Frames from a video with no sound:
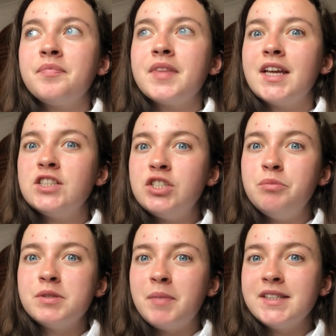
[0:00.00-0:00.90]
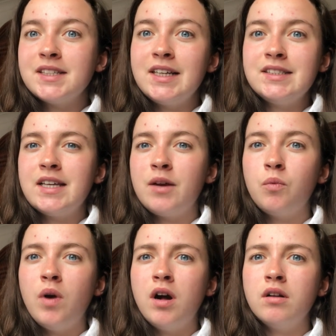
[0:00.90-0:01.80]
And she was basically saying,
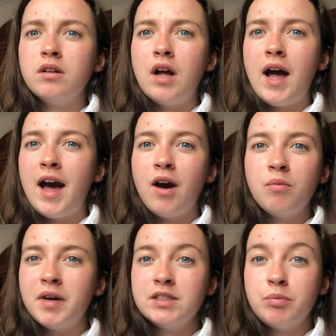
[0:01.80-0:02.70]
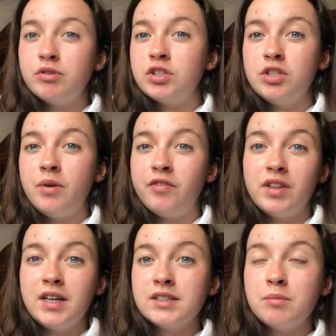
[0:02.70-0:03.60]
well, how am I supposed to do
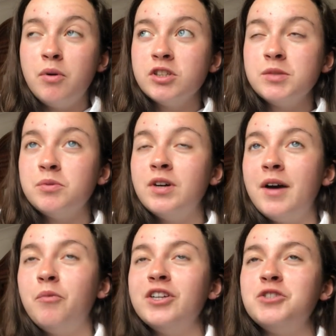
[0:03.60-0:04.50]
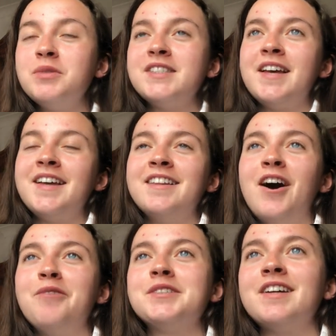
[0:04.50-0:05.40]
everything? It's impossible. And when she was saying that,
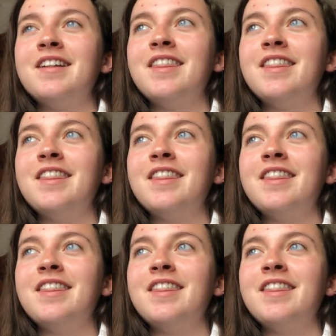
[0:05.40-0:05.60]
I was kind of